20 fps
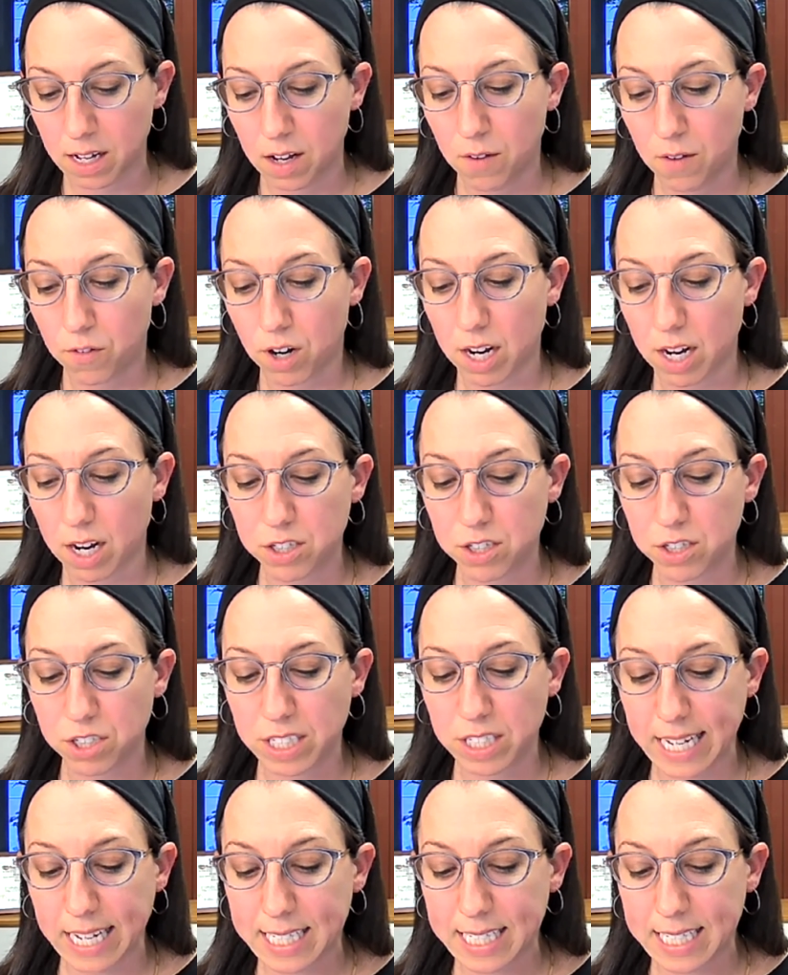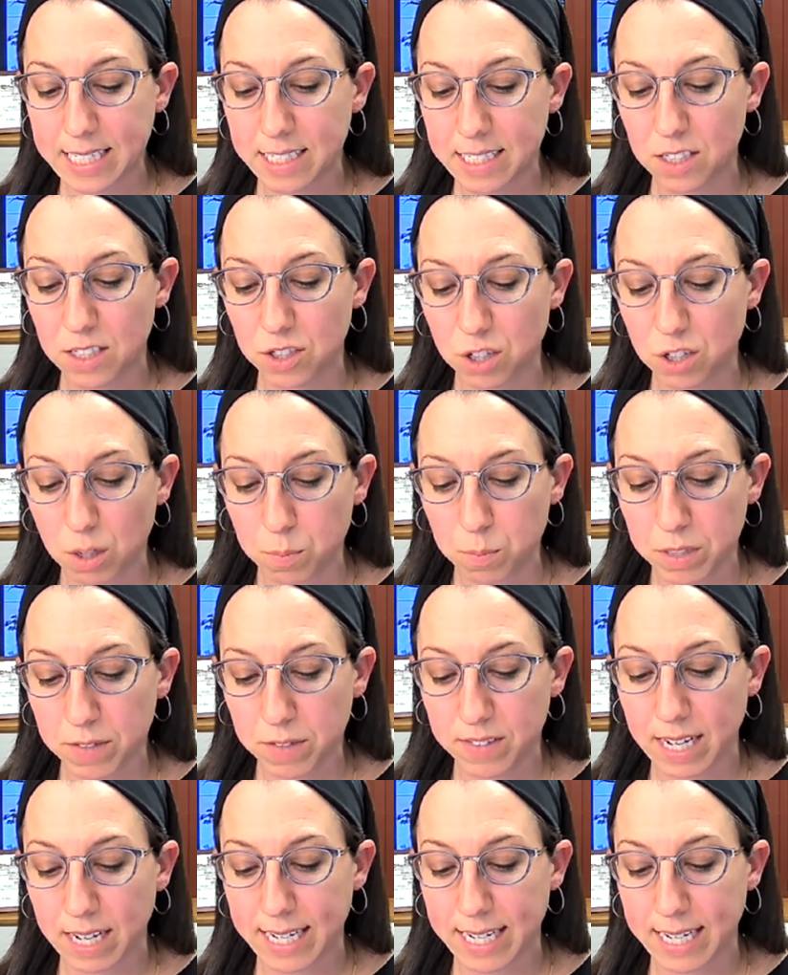for understanding the interpretive
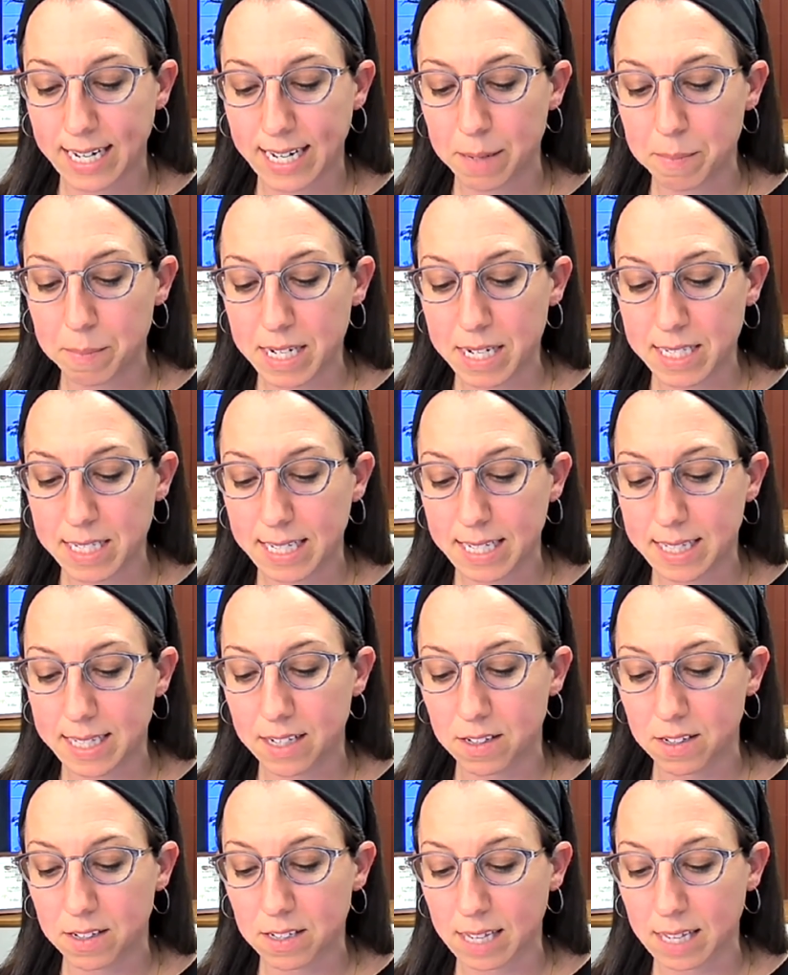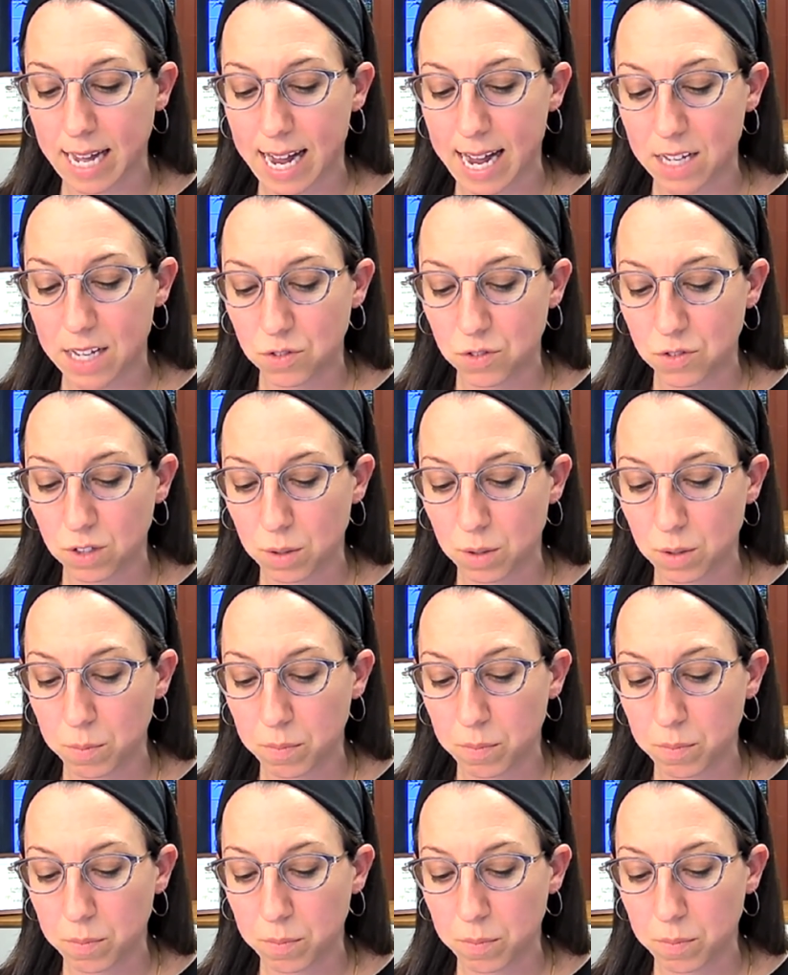dynamics in their classroom